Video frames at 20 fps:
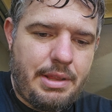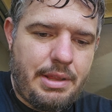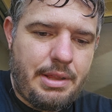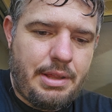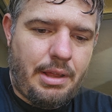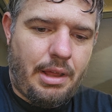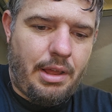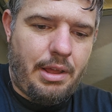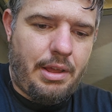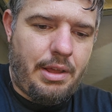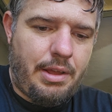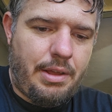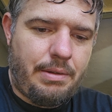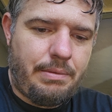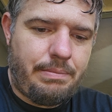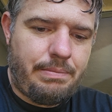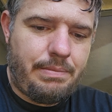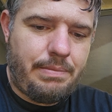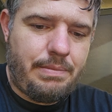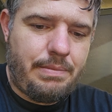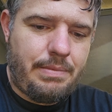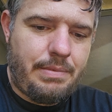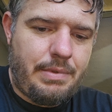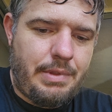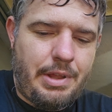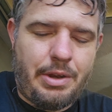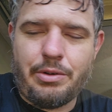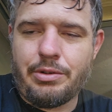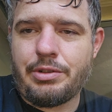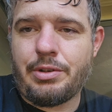that
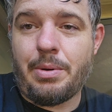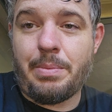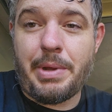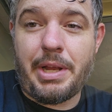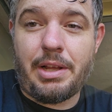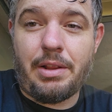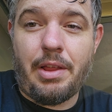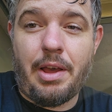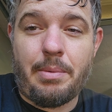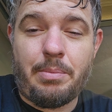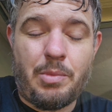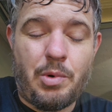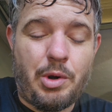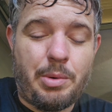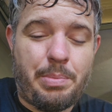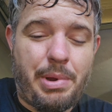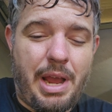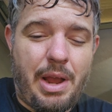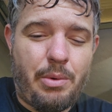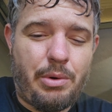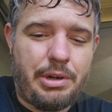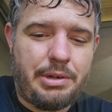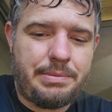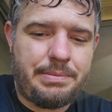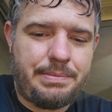it was going to make a lot more power.